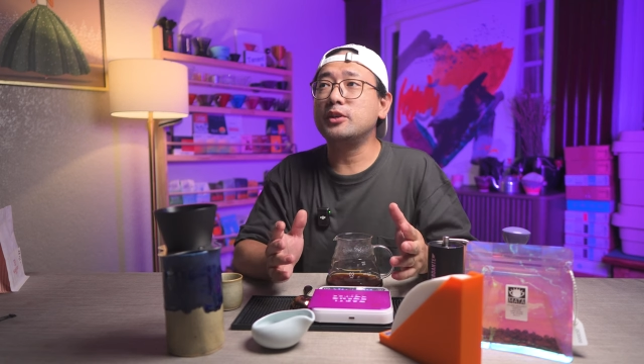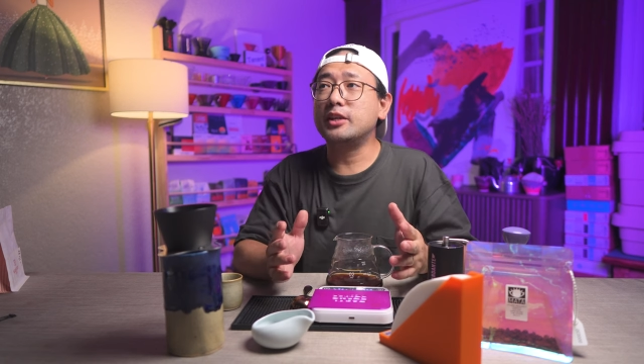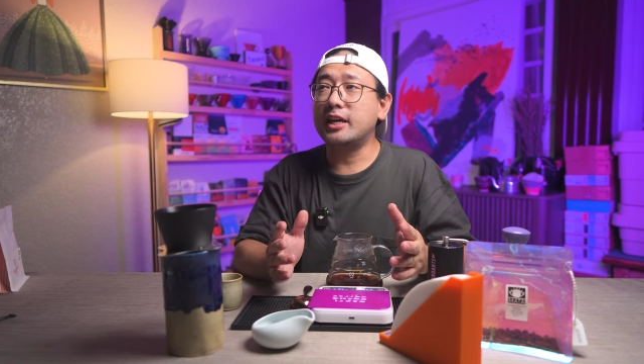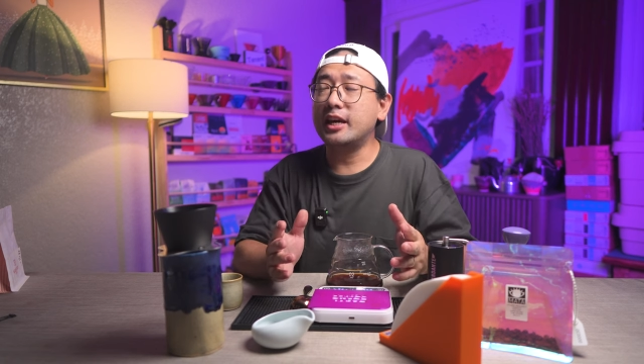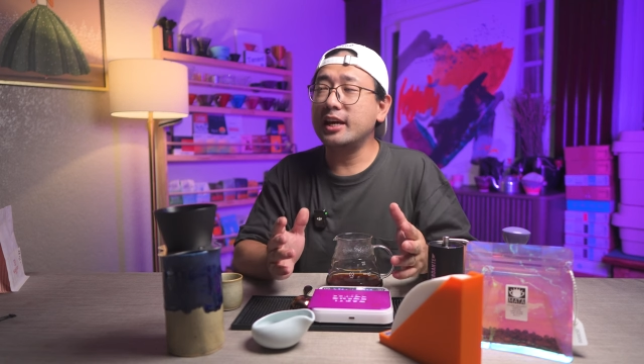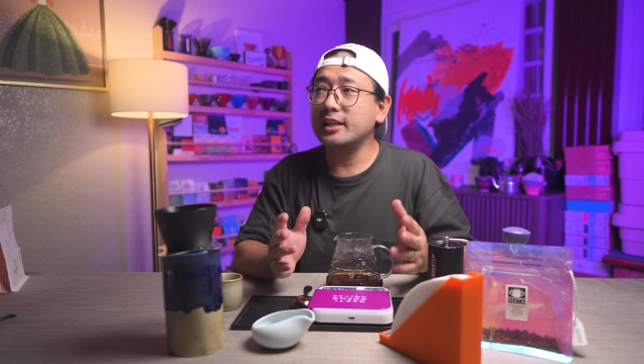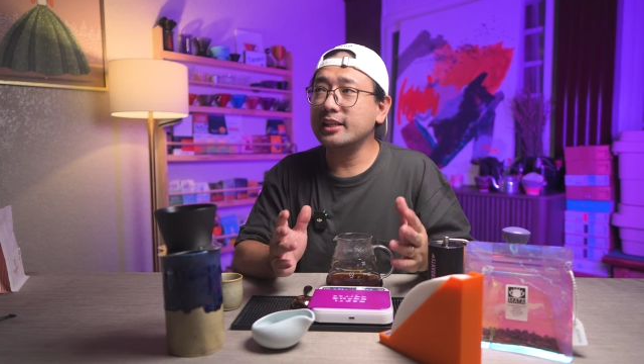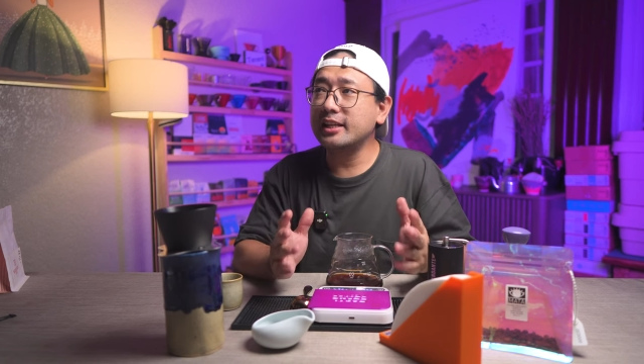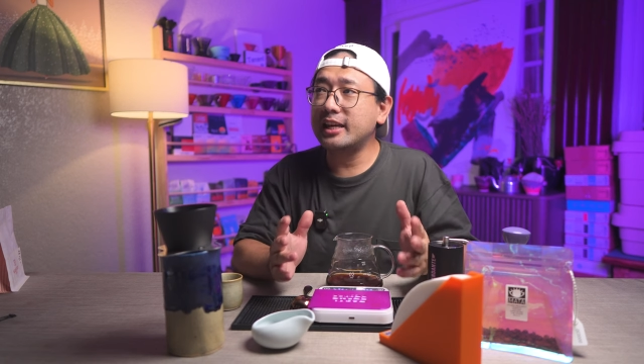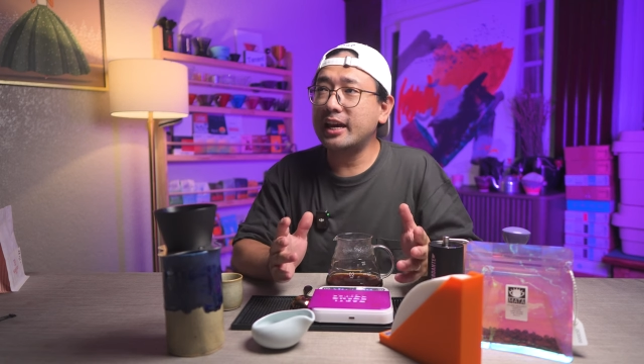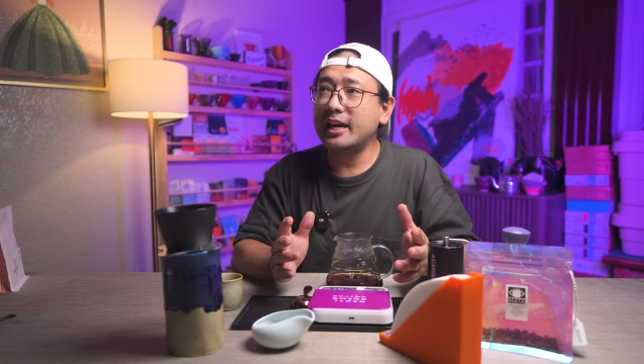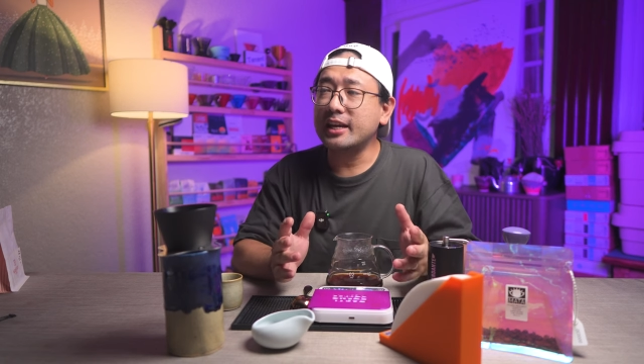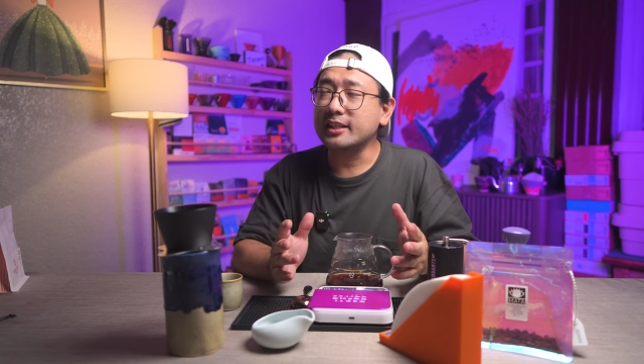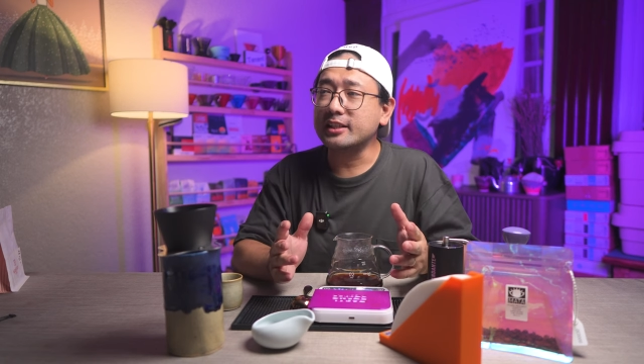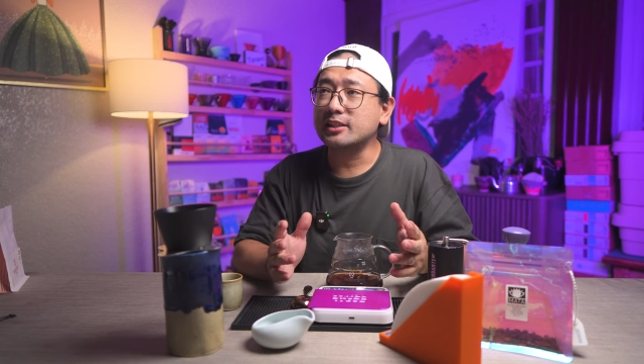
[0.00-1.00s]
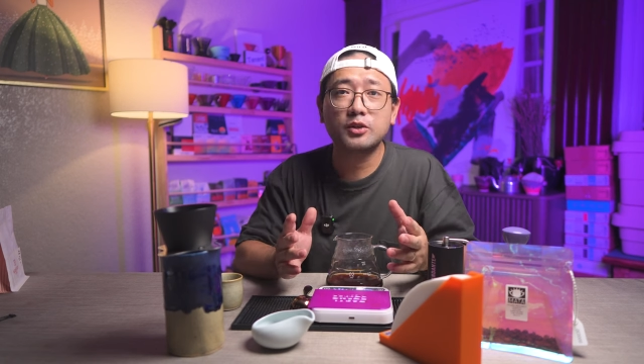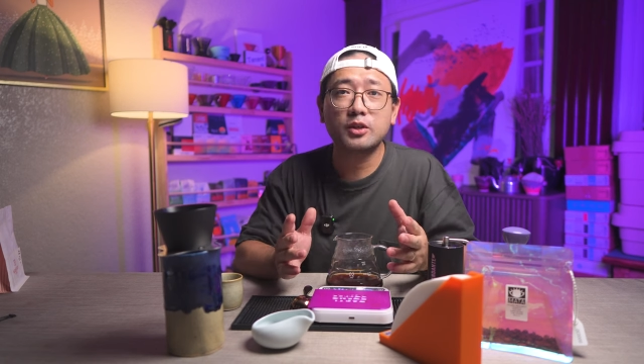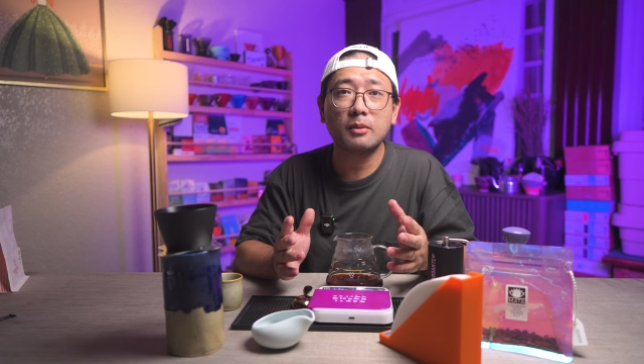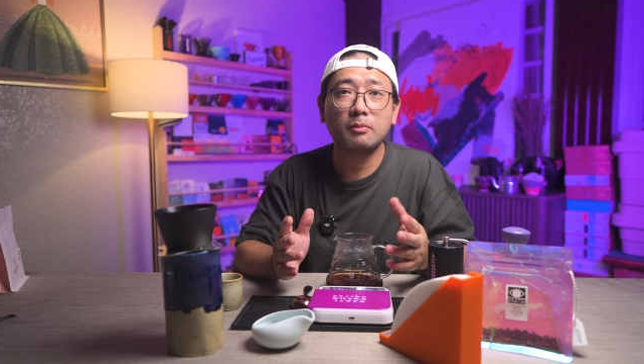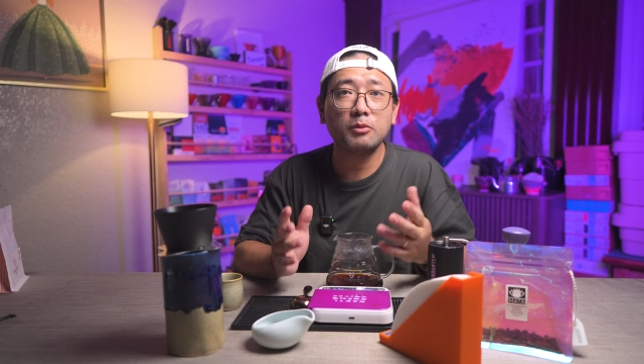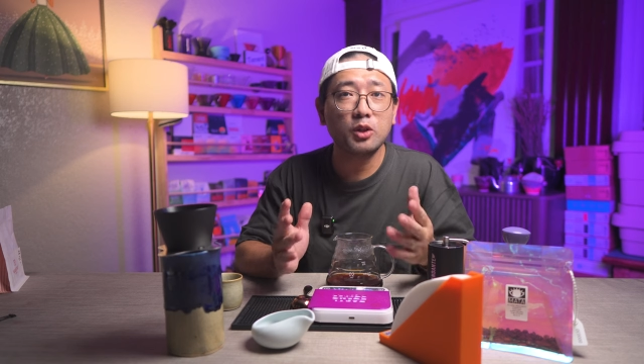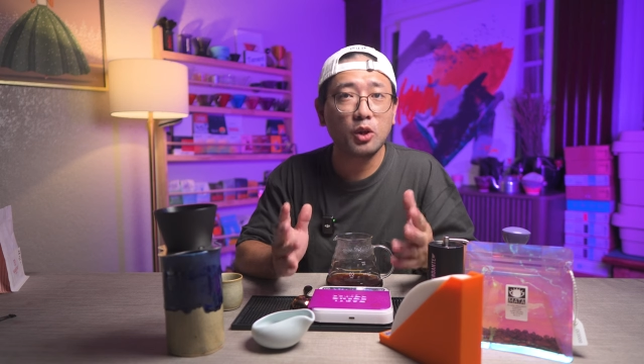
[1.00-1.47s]
you can get
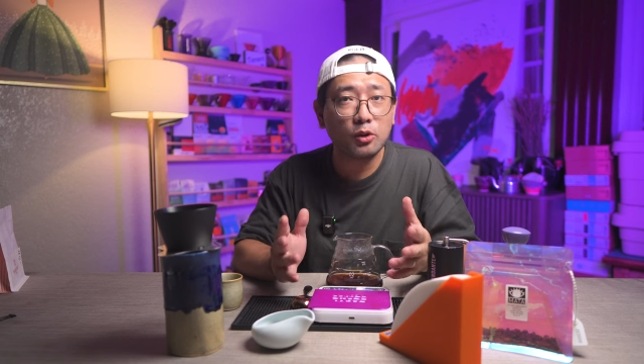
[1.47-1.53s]
some